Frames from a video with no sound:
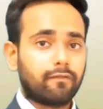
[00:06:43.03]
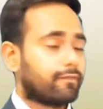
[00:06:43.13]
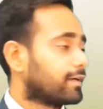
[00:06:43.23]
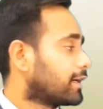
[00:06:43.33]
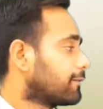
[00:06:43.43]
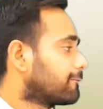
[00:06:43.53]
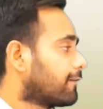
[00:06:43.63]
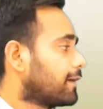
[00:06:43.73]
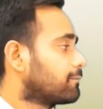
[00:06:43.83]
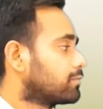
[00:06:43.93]
We get
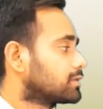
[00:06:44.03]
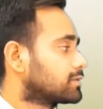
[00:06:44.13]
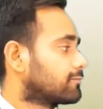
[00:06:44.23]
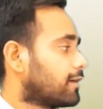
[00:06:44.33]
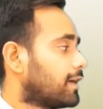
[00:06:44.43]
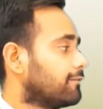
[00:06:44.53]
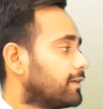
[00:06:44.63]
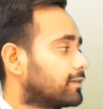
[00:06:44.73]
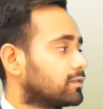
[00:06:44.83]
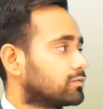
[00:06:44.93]
5 plus 5
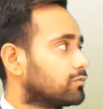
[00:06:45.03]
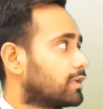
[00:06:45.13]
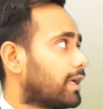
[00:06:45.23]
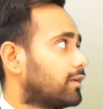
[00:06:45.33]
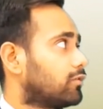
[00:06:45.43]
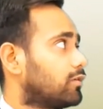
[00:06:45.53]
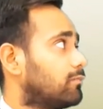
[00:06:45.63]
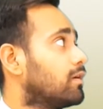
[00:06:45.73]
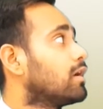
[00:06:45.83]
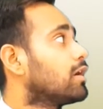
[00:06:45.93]
equals to 10
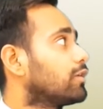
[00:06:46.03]
ohm.